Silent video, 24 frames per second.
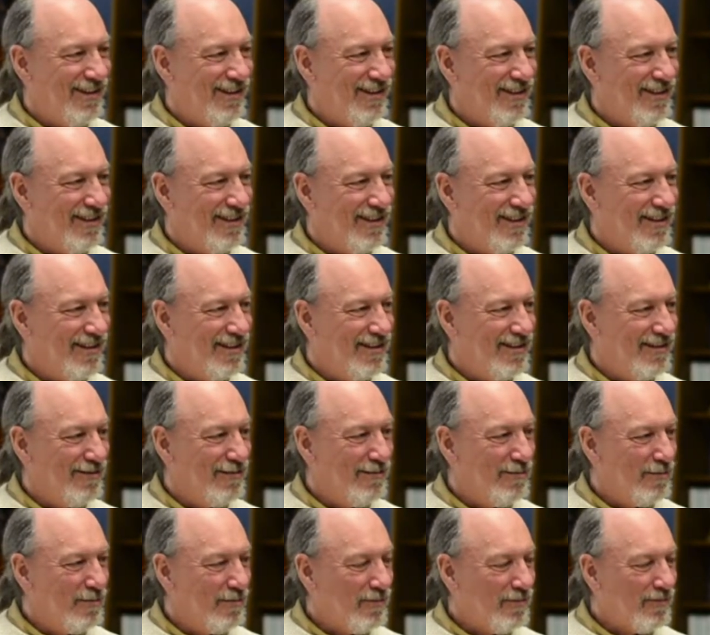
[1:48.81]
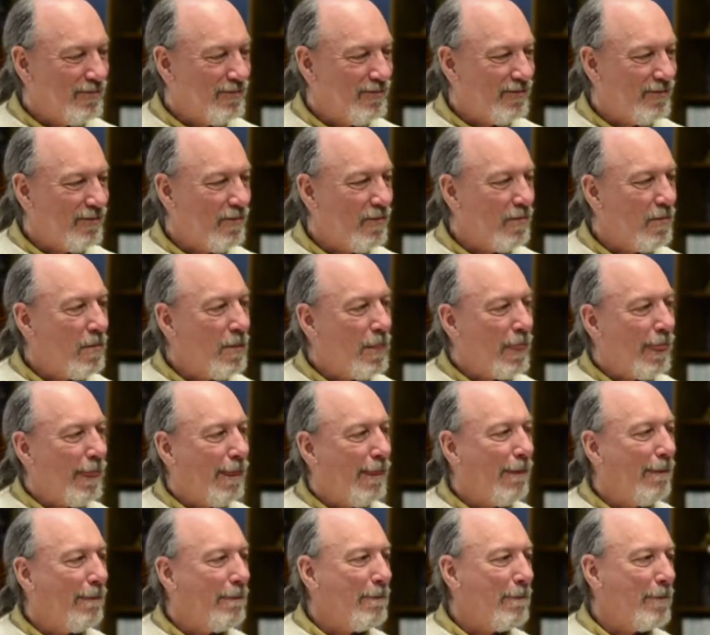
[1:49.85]

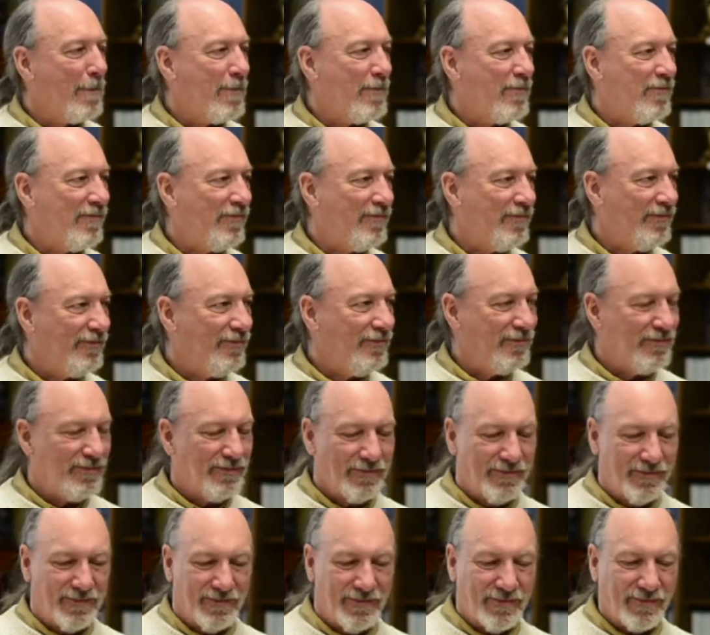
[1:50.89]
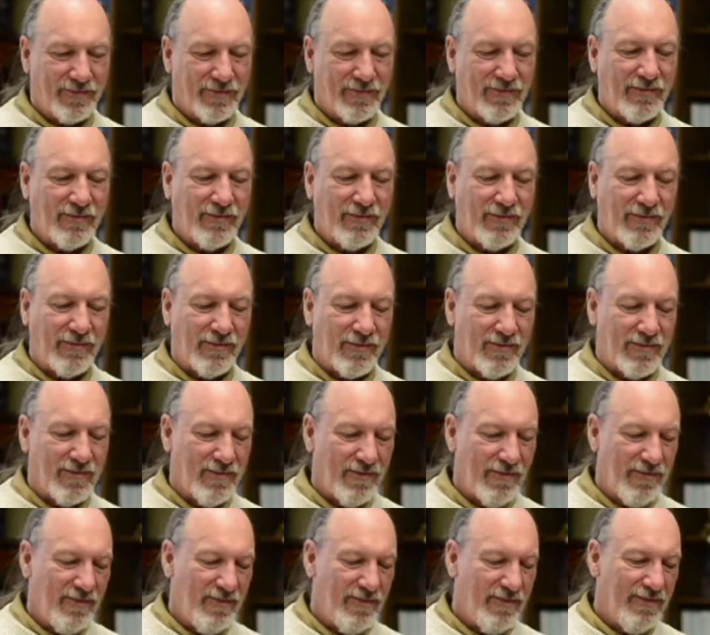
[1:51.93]

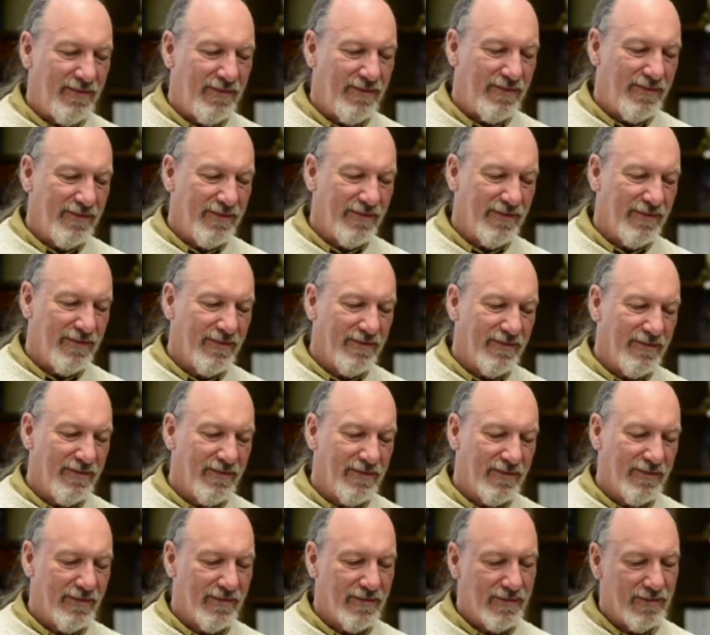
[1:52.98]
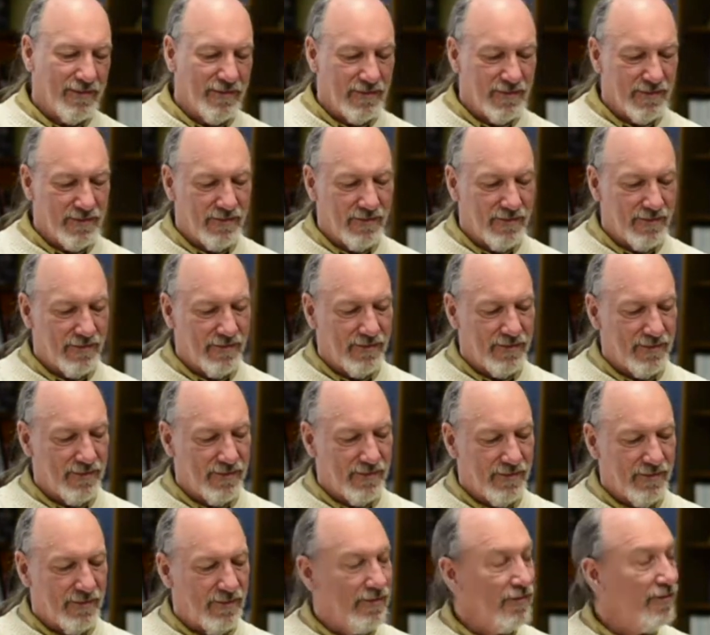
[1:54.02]

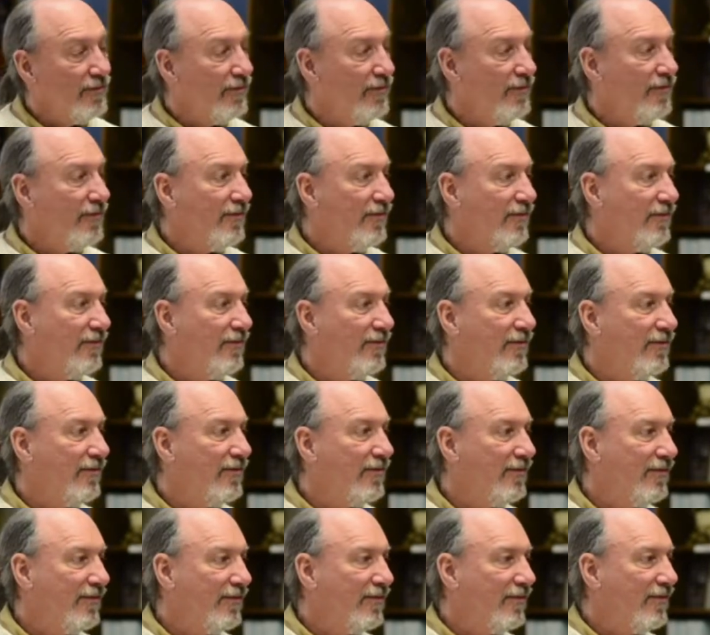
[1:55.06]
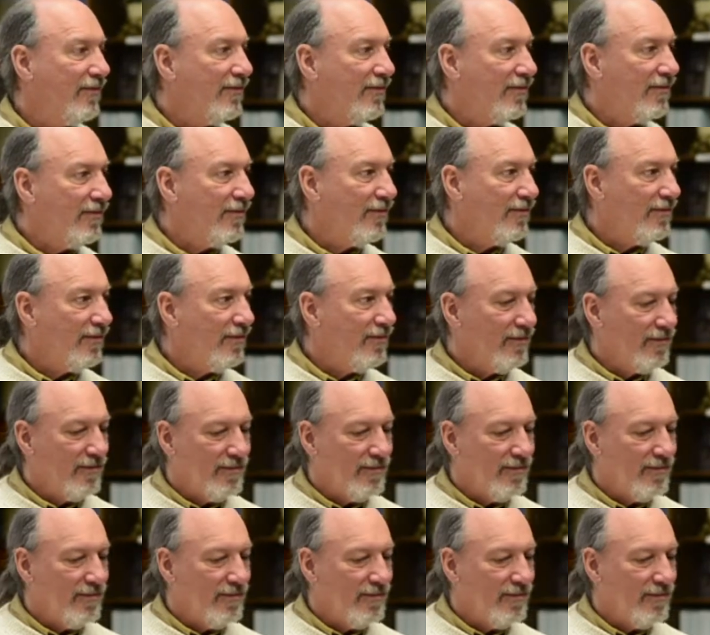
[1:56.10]
[no speech]